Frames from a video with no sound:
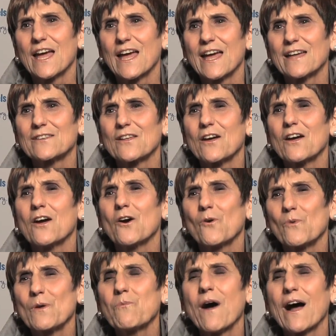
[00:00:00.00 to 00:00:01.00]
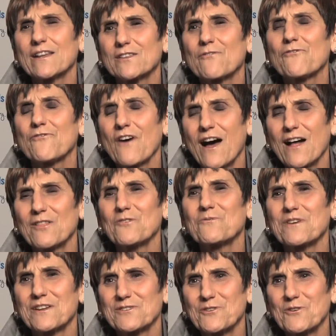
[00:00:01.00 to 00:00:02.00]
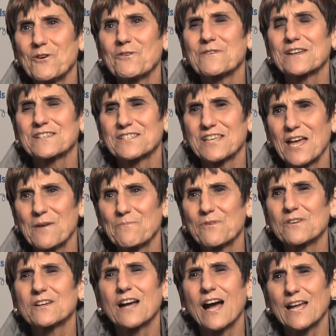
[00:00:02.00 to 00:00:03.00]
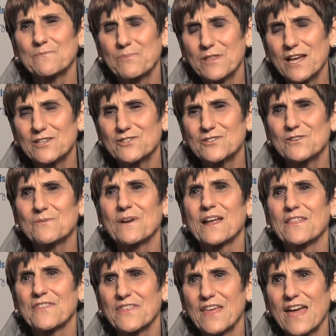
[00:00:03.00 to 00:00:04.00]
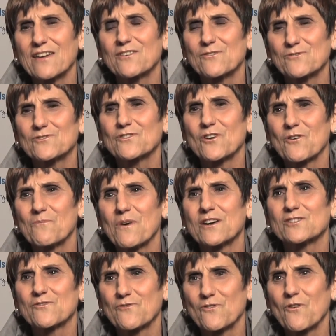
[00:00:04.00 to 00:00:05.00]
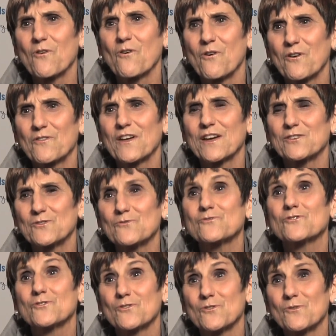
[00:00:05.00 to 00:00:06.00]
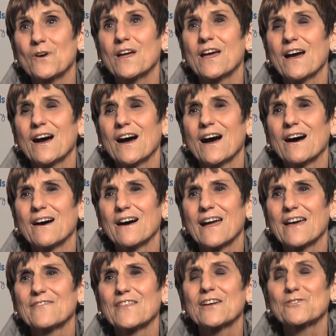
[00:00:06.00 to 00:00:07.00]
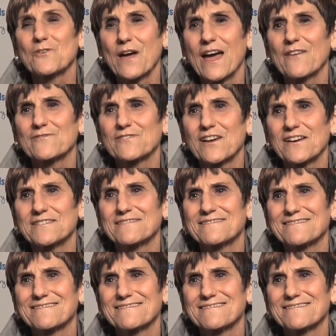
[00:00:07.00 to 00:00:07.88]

and we want to follow in your example. God bless you, and thank you so much for all that you do and that you have done.